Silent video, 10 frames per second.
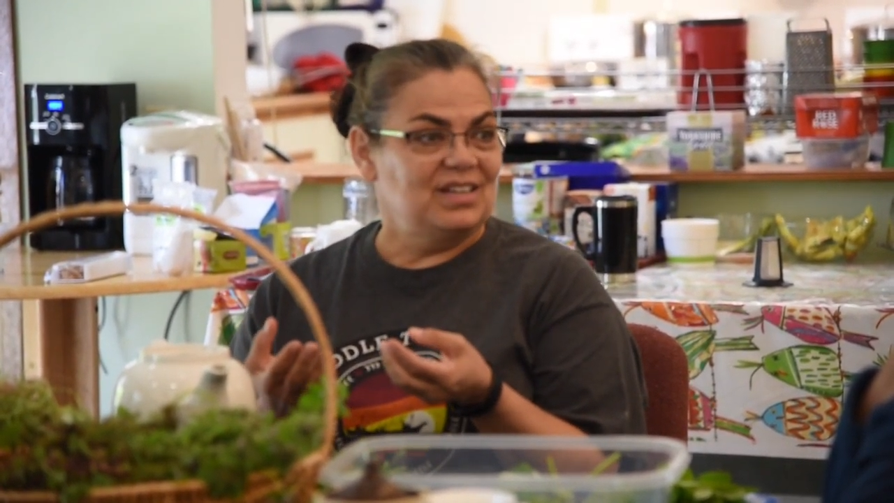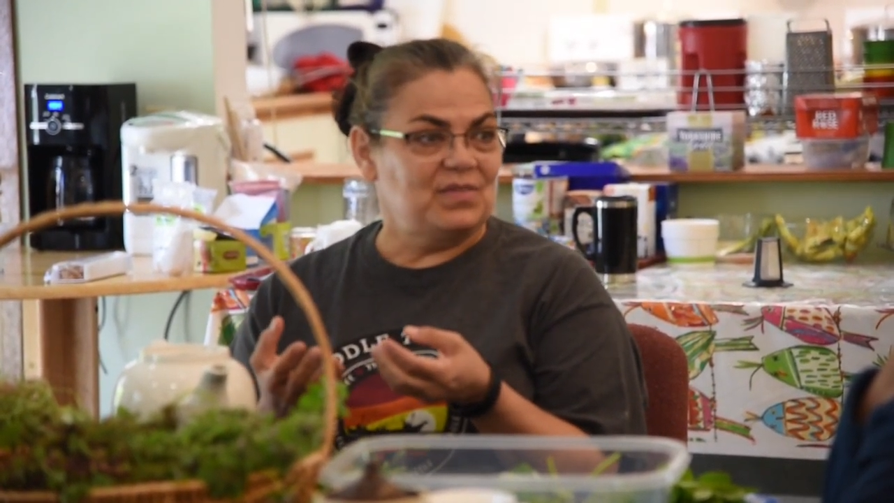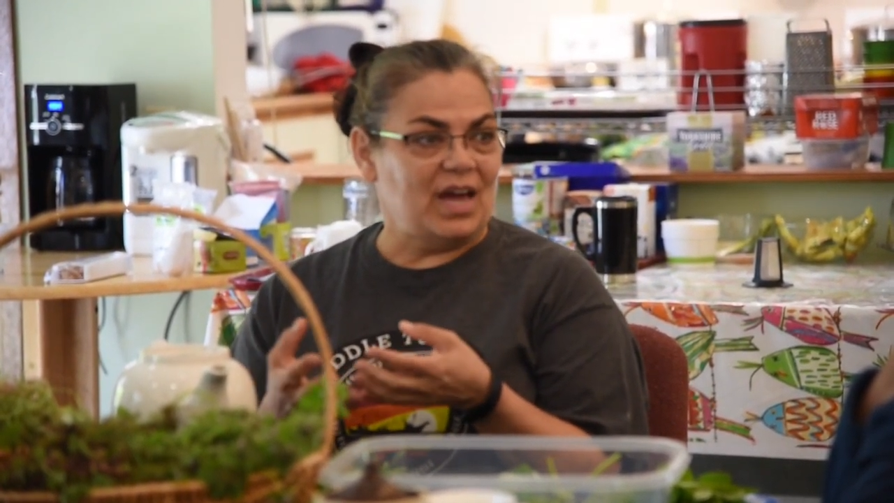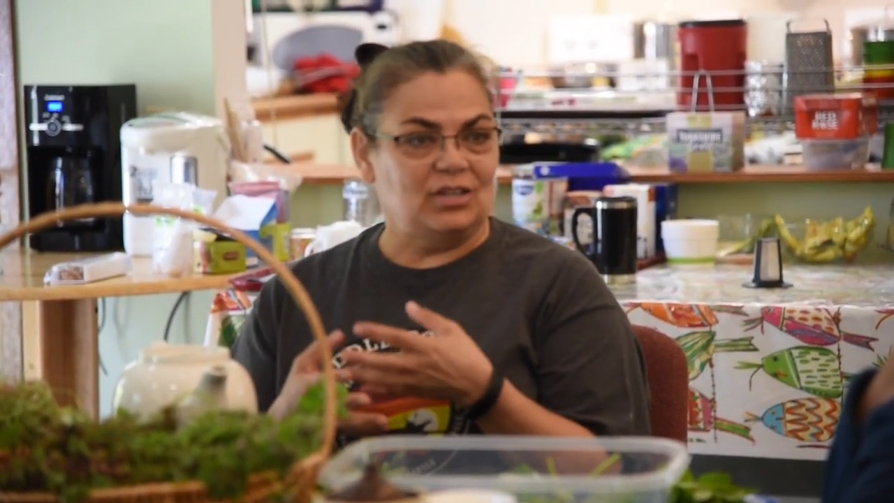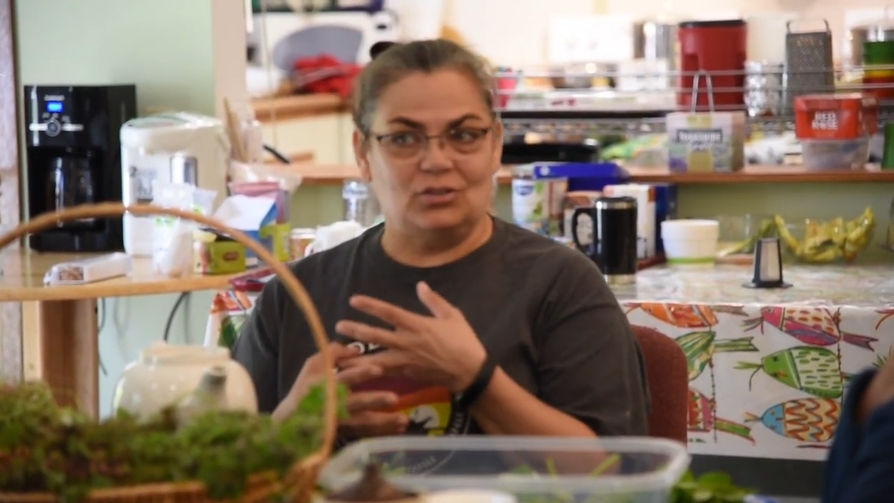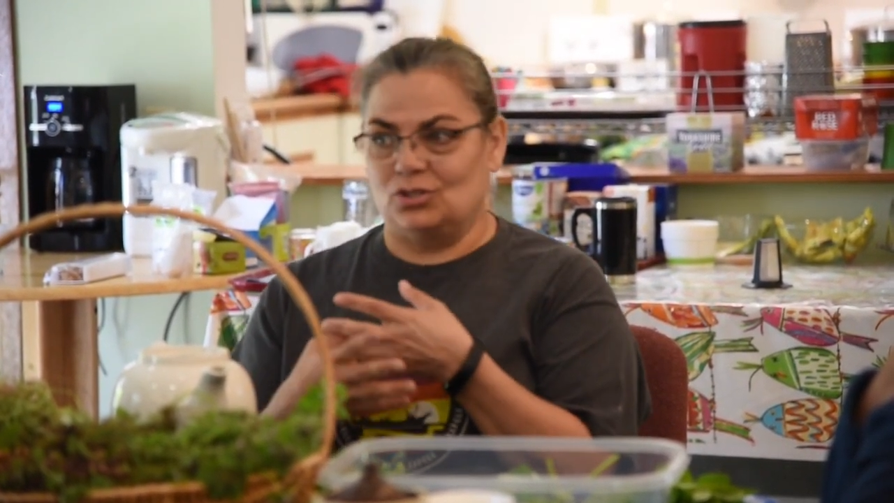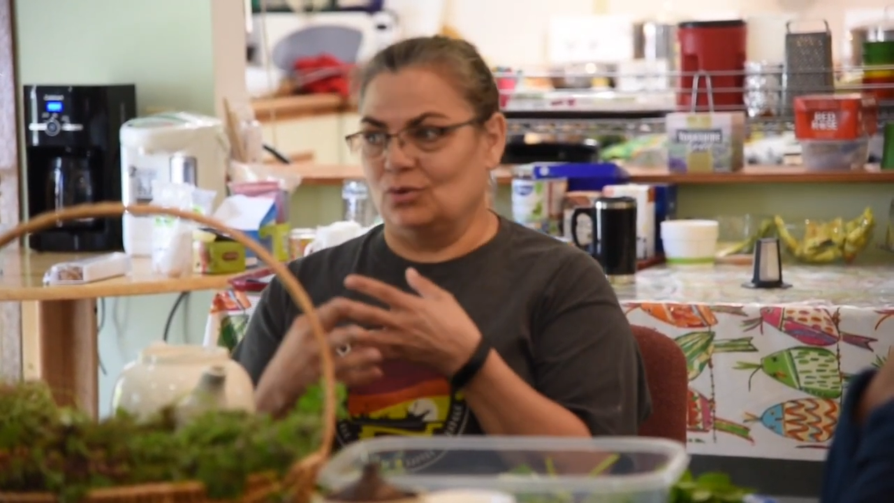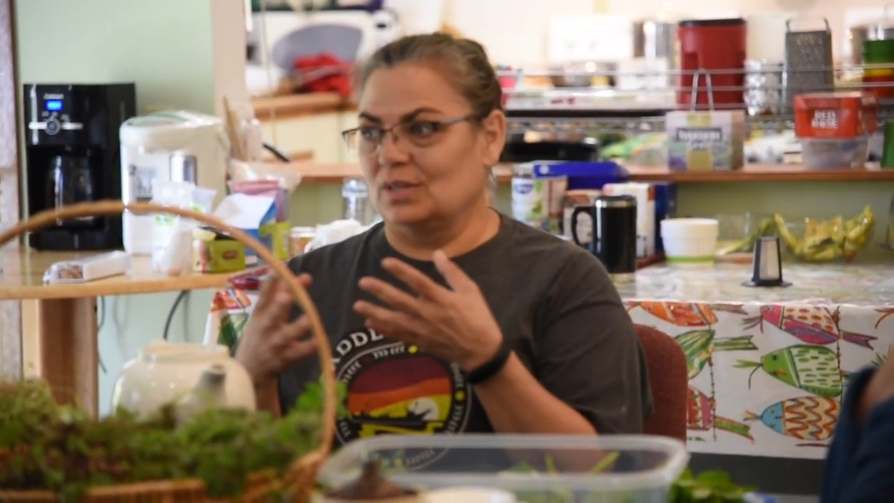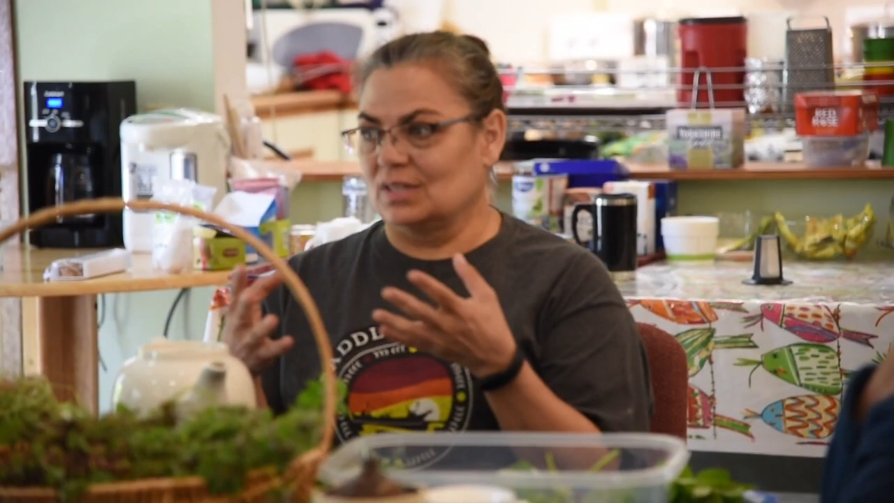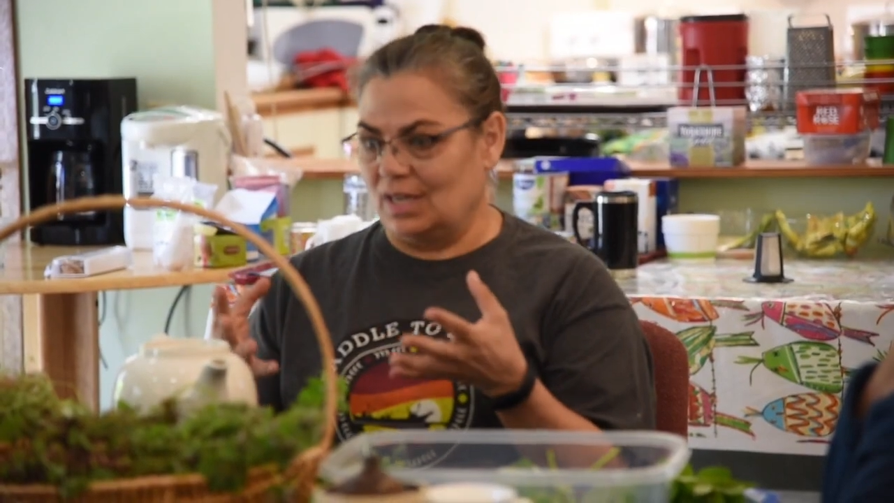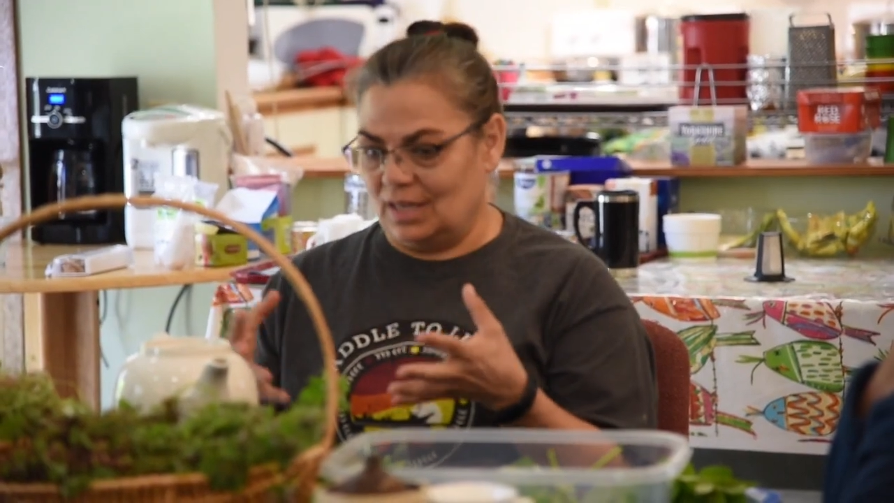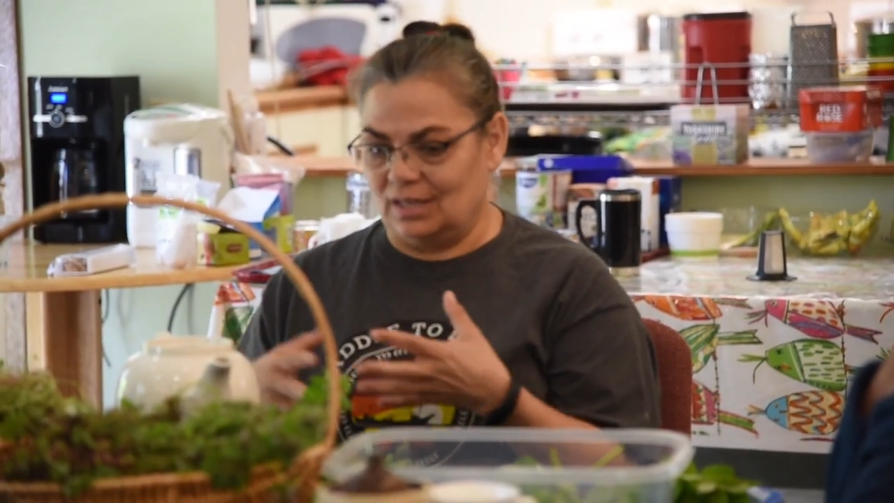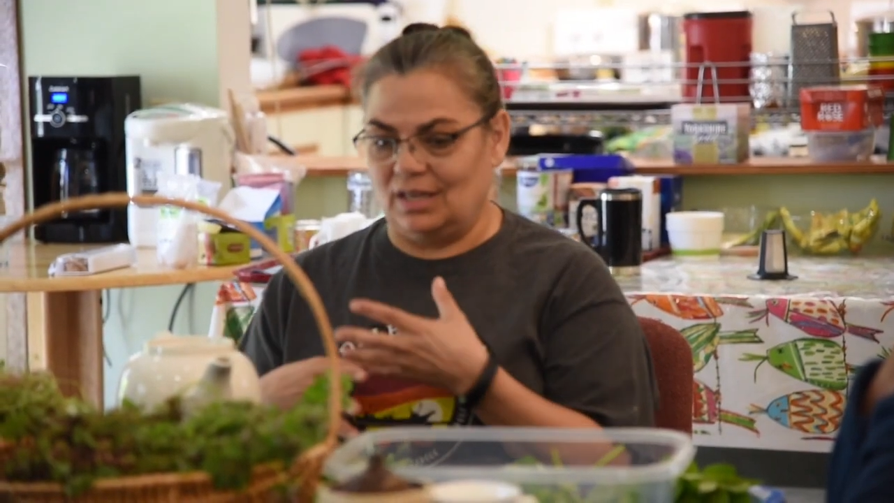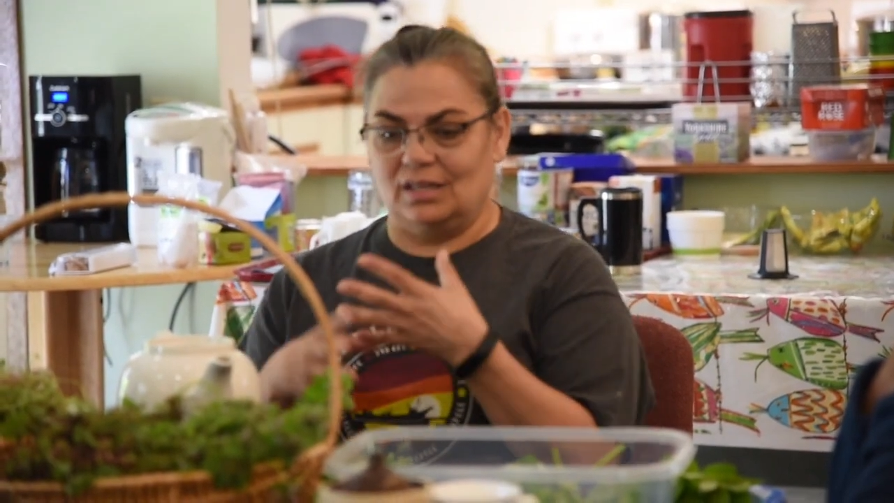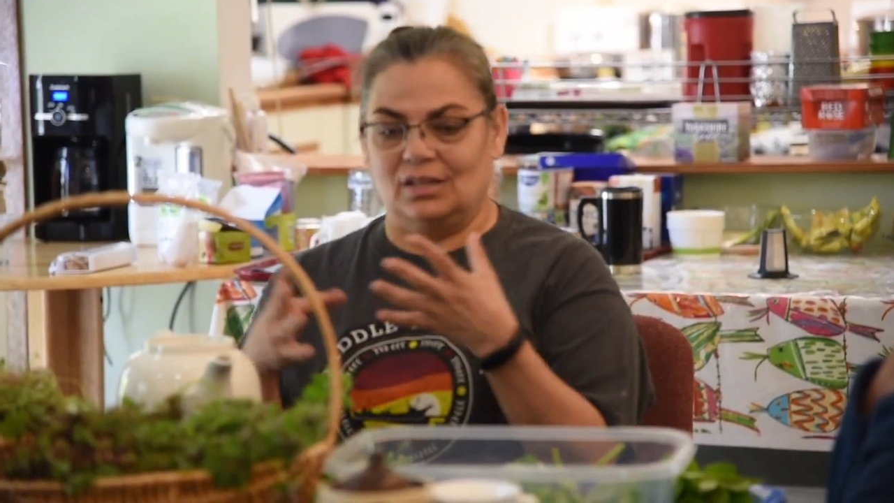that you do
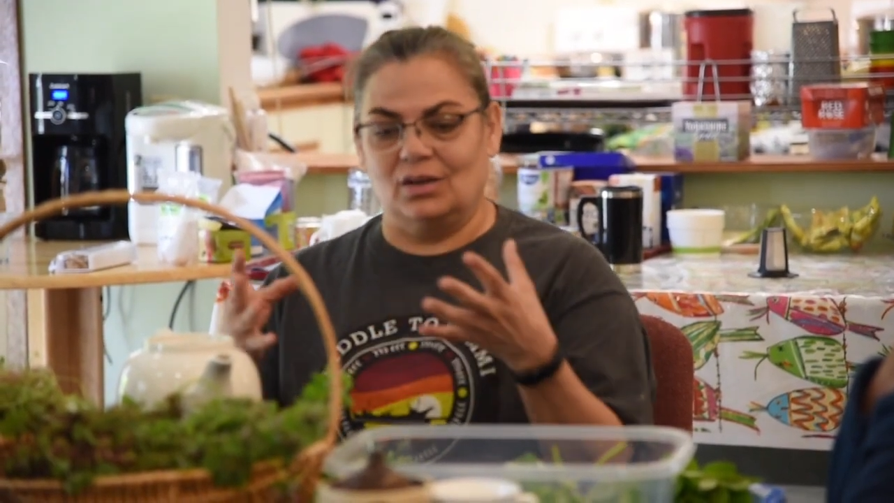in